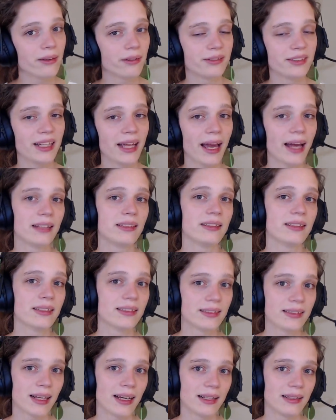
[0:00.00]
of the
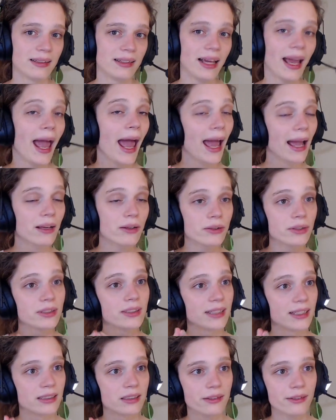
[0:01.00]
edges and the
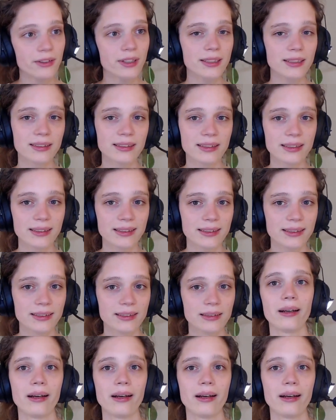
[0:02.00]
angles at the vertices,